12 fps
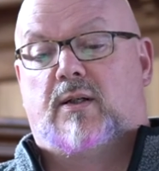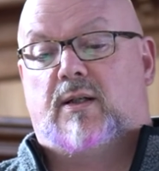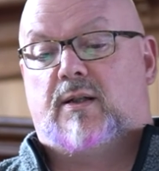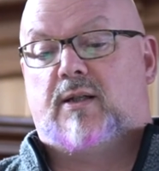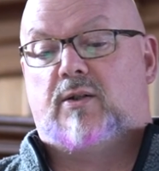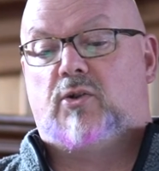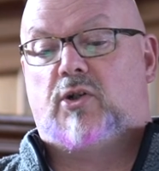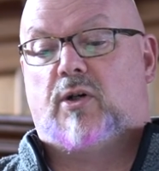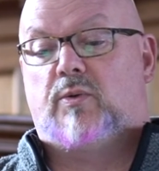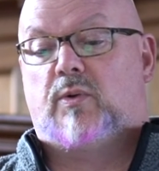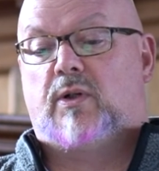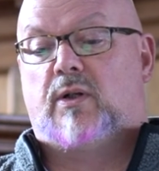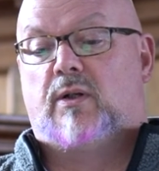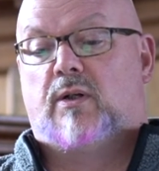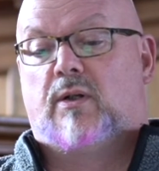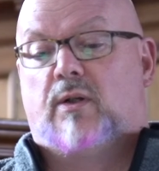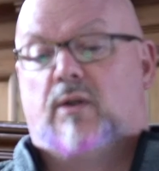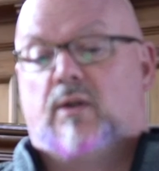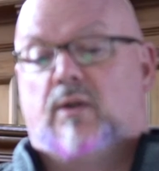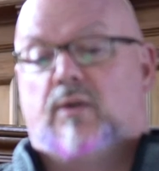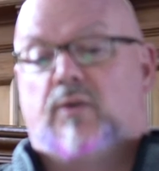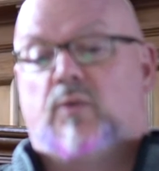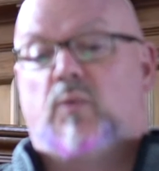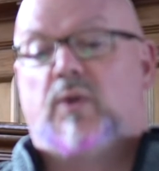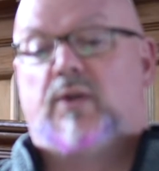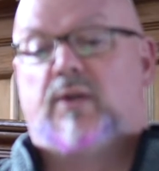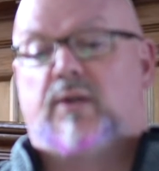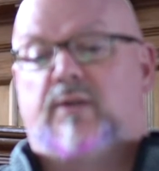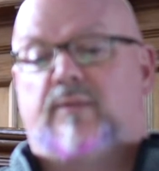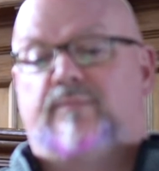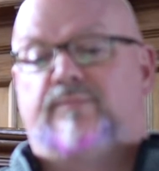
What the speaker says: and they choke the word.